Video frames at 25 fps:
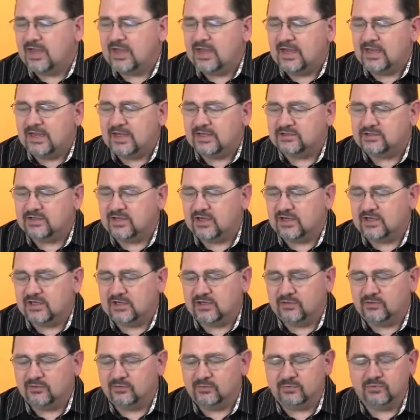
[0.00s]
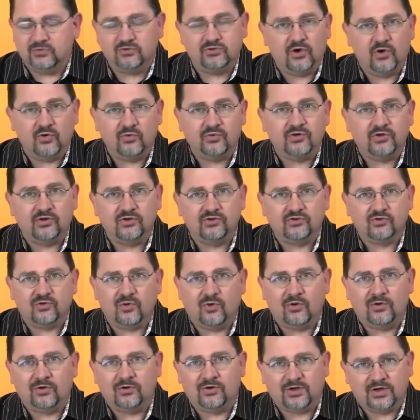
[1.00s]
It's a zone
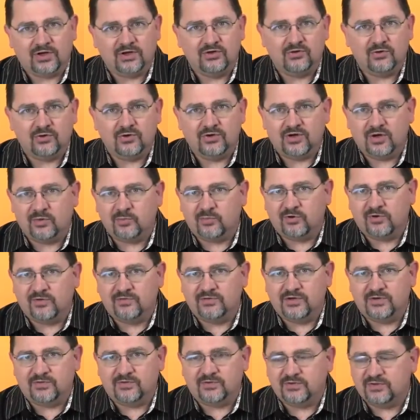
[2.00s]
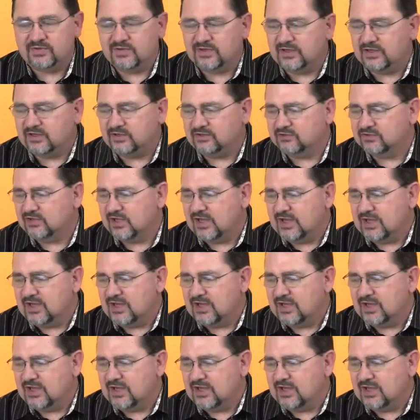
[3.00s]
controller, can do a number of different things.